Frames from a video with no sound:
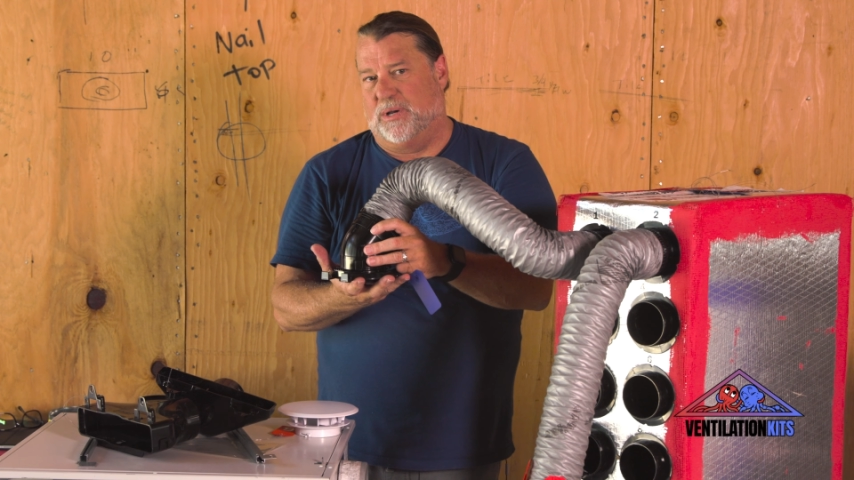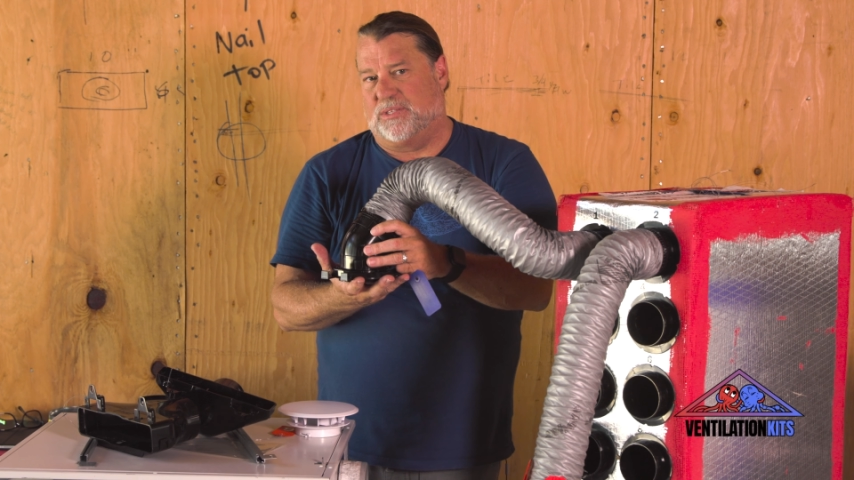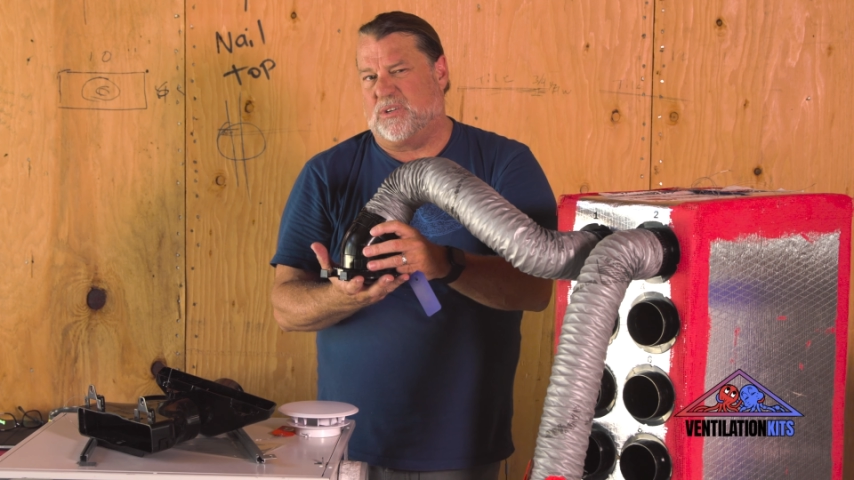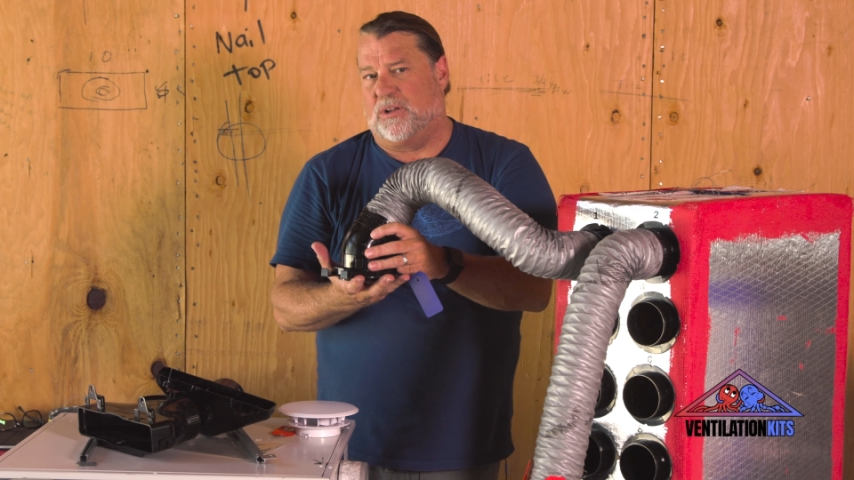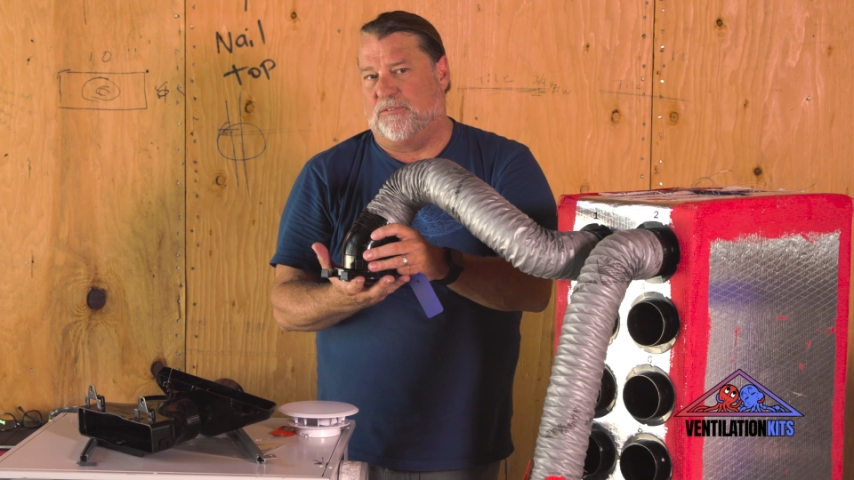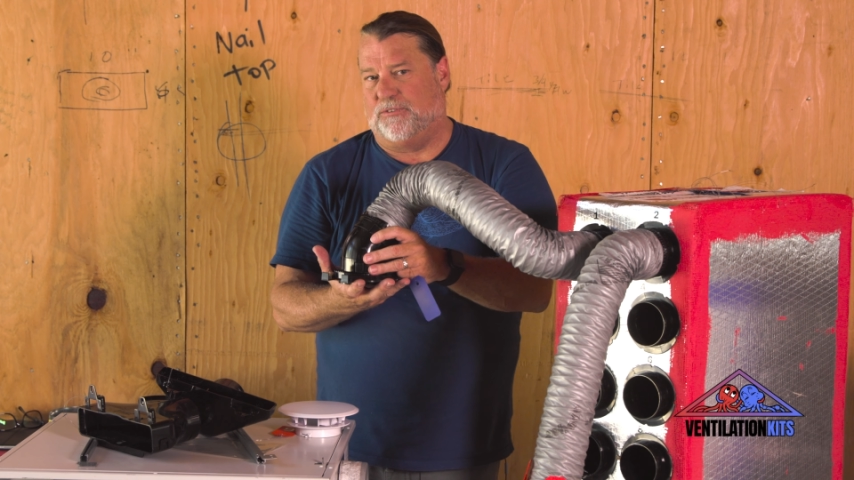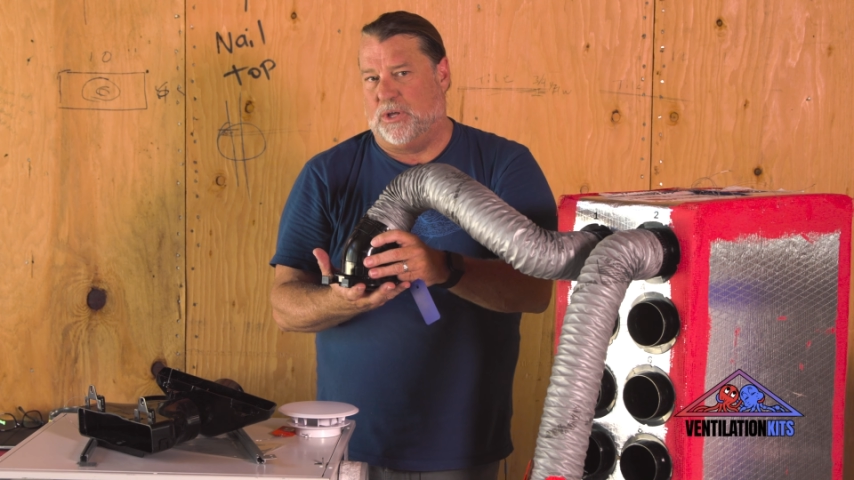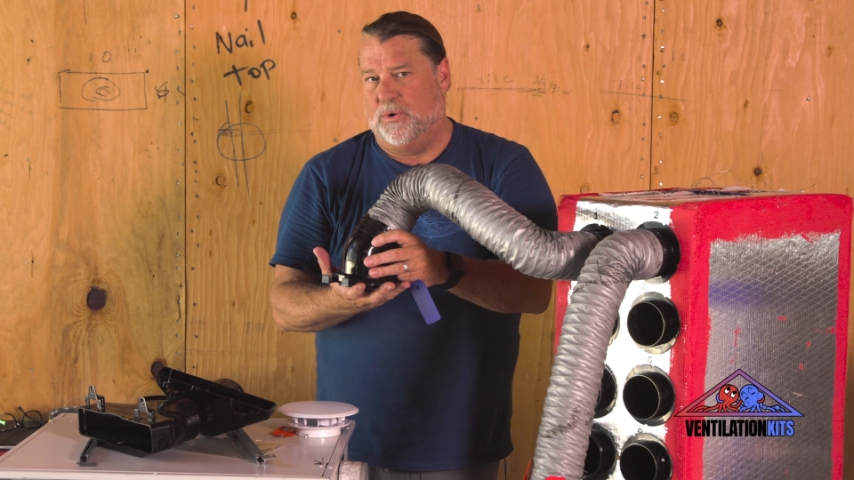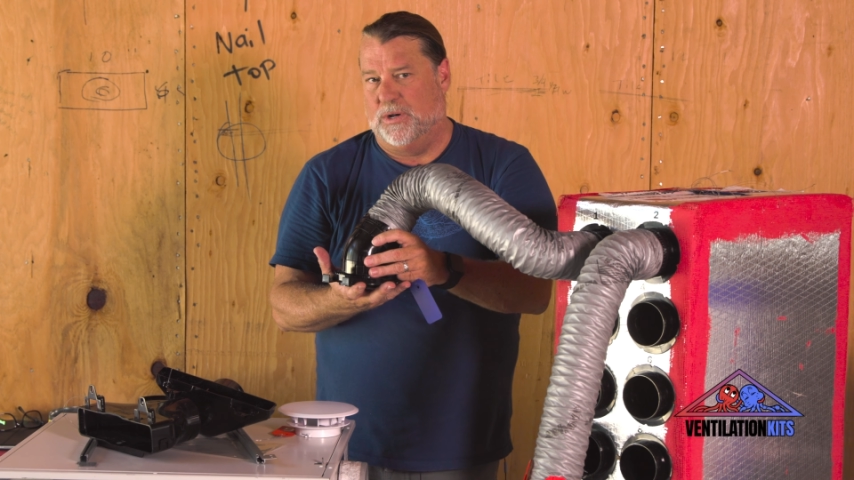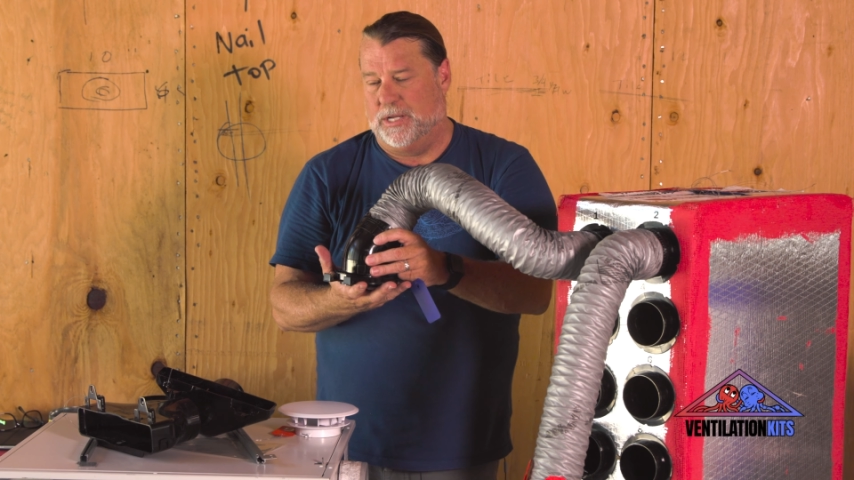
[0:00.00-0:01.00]
It's called a
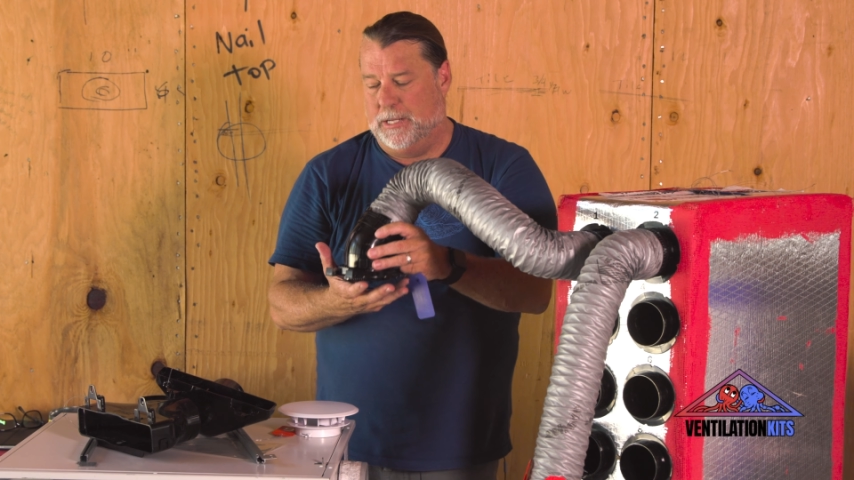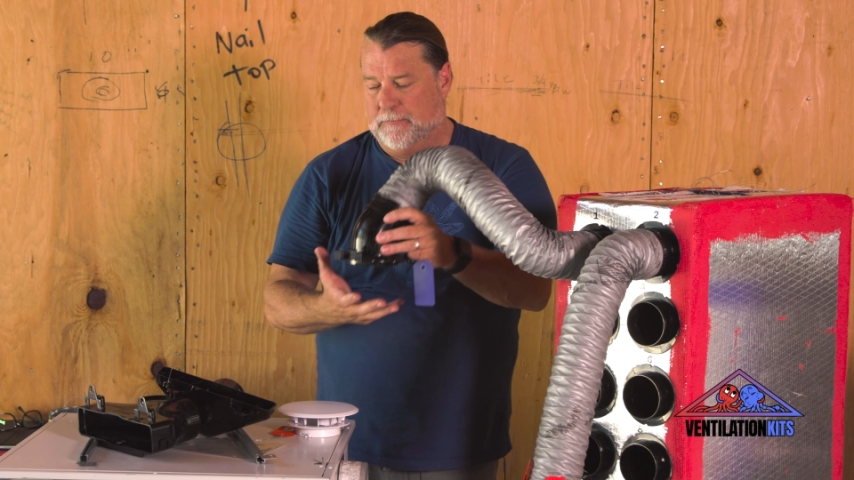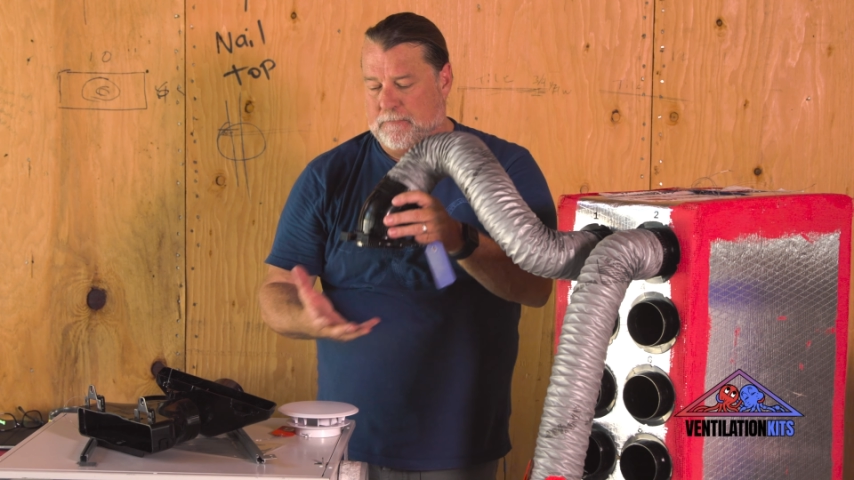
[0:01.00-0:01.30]
flow hood.